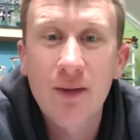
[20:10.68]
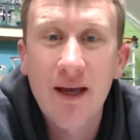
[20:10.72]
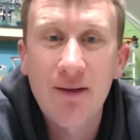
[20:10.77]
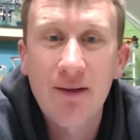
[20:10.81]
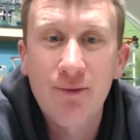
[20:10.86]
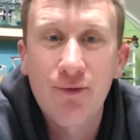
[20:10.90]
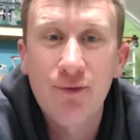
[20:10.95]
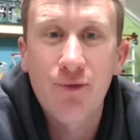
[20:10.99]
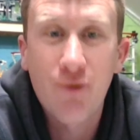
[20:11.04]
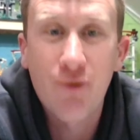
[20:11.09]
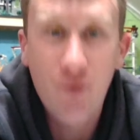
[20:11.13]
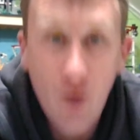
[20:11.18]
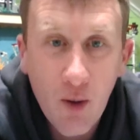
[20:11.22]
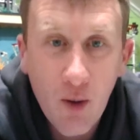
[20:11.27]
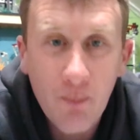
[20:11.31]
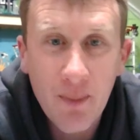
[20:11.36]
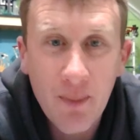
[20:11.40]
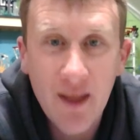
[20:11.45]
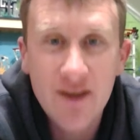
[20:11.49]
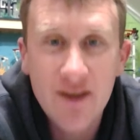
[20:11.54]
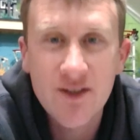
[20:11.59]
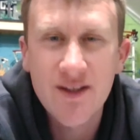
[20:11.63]
get
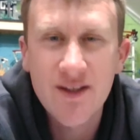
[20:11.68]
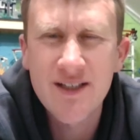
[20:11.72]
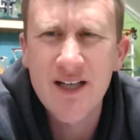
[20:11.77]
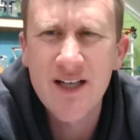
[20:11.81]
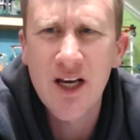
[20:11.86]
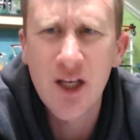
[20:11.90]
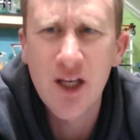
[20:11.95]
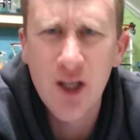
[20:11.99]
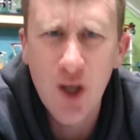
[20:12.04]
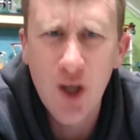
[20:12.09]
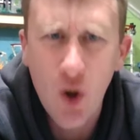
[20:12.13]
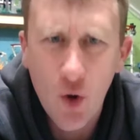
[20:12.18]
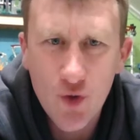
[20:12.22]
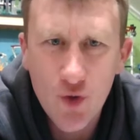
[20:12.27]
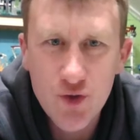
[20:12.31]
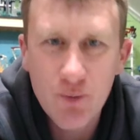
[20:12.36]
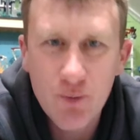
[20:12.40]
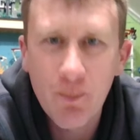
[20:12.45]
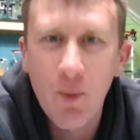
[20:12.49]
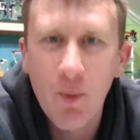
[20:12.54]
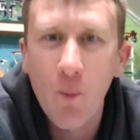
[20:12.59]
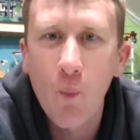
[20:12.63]
from that. So there's a lot,
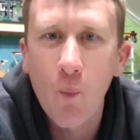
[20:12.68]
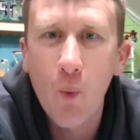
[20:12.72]
but